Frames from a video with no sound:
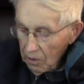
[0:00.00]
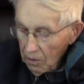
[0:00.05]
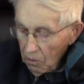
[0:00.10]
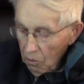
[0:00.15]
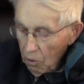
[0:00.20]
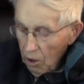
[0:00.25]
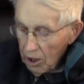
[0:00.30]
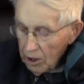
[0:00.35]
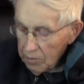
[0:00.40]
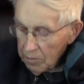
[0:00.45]

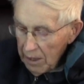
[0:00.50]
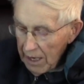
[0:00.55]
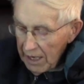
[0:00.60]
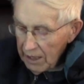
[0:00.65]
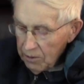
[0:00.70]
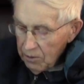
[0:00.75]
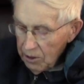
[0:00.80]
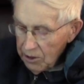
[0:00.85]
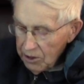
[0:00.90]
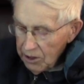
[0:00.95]
walked
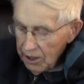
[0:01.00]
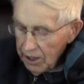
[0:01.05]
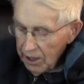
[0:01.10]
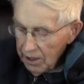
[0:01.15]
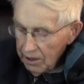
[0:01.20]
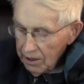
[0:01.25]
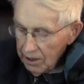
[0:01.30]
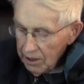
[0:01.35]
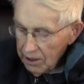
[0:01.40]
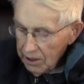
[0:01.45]
backwards again,
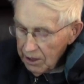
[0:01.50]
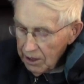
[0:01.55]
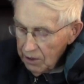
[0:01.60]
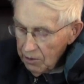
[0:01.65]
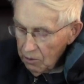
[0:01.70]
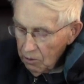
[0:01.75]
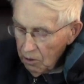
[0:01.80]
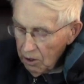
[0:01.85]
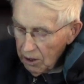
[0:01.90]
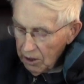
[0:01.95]
because then you were
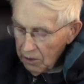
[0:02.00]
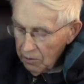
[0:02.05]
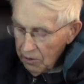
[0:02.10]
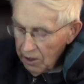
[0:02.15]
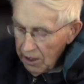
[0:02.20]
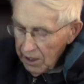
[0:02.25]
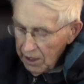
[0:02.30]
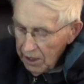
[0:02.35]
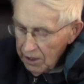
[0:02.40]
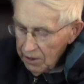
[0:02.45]
walking
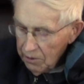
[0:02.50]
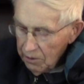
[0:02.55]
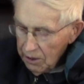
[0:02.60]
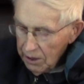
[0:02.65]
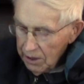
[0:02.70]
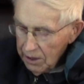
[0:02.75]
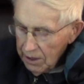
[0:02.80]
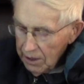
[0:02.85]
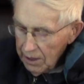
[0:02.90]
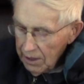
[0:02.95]
right into
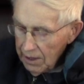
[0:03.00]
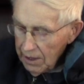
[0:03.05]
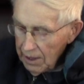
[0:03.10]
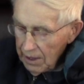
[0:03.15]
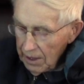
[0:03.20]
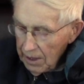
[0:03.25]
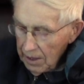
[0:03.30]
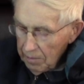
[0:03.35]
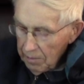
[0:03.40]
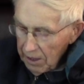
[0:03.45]
it.
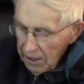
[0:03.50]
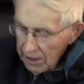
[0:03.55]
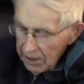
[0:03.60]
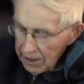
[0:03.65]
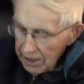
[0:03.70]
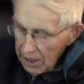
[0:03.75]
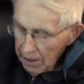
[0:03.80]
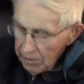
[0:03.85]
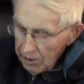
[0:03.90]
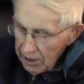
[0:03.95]
And by the
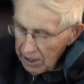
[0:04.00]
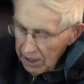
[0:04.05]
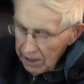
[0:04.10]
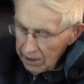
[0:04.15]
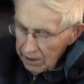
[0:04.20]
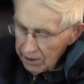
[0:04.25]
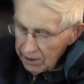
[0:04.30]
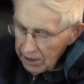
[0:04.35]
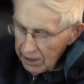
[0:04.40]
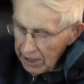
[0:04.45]
time you got to
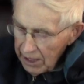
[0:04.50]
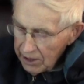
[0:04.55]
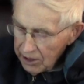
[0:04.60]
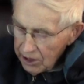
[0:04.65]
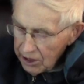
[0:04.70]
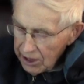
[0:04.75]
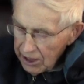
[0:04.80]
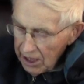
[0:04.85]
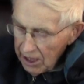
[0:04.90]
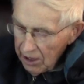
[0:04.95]
the edge of
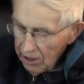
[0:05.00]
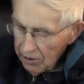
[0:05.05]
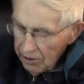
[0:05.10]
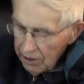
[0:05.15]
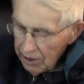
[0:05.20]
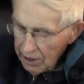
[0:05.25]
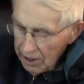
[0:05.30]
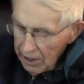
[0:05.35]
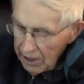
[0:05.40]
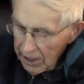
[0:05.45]
town,
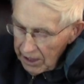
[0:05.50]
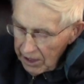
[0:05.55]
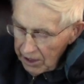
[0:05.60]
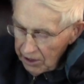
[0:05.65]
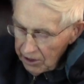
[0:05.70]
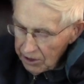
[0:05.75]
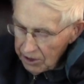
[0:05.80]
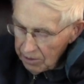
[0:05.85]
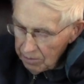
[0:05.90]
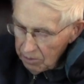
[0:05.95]

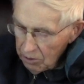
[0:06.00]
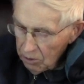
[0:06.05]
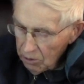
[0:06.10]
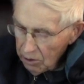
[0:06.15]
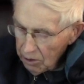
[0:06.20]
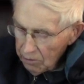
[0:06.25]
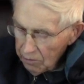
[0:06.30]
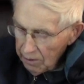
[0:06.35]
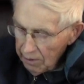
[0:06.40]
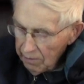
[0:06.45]
here's the Blue
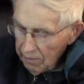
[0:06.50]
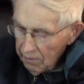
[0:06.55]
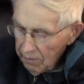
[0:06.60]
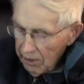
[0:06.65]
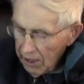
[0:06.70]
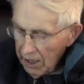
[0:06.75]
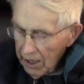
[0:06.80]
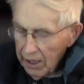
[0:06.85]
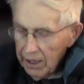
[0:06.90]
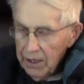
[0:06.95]
Earth River
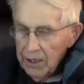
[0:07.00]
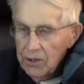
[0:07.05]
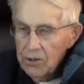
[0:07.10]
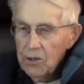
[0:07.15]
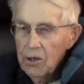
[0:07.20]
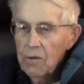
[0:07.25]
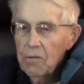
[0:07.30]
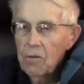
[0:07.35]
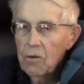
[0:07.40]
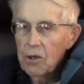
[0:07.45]
Valley and
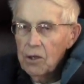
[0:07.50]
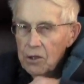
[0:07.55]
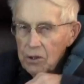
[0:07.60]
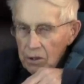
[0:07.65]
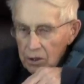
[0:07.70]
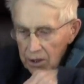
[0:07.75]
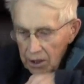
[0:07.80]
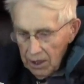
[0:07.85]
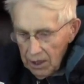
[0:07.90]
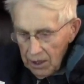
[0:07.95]
so forth. So it
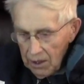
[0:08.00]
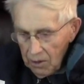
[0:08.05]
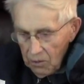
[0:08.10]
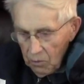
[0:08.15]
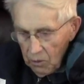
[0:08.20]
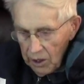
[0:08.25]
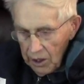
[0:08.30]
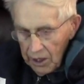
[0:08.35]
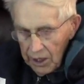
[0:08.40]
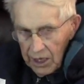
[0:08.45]

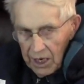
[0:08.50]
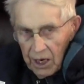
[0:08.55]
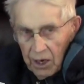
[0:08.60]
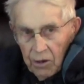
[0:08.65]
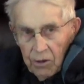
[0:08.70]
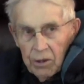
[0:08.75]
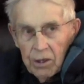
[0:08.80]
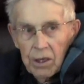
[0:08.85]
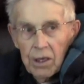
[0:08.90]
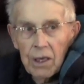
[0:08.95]
went
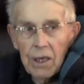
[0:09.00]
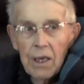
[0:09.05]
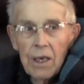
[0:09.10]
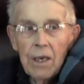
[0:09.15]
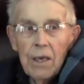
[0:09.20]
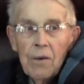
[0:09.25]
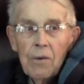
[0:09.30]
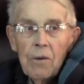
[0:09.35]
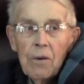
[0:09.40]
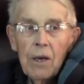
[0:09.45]
down,
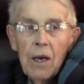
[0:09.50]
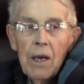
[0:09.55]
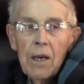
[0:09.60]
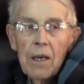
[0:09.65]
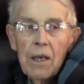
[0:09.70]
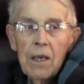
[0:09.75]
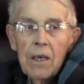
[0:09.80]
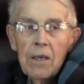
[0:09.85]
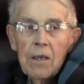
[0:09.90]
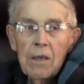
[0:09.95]
got
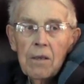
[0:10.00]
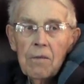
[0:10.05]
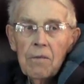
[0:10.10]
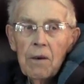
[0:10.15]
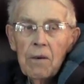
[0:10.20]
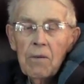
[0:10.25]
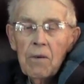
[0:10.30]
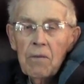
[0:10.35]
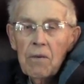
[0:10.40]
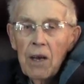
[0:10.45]
into the
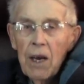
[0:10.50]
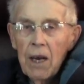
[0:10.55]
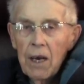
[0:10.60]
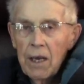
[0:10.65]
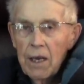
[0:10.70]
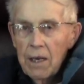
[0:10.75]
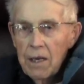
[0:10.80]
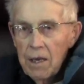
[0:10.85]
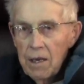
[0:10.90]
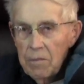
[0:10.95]
river
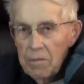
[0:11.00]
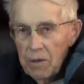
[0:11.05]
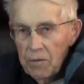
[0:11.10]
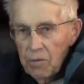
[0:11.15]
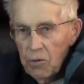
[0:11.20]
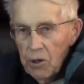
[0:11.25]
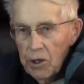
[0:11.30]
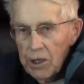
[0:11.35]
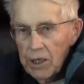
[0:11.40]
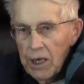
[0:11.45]
valley
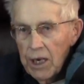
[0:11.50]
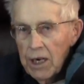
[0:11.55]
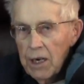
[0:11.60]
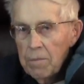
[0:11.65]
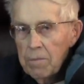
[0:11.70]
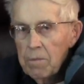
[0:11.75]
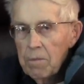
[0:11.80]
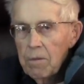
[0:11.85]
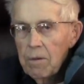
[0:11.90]
before you got up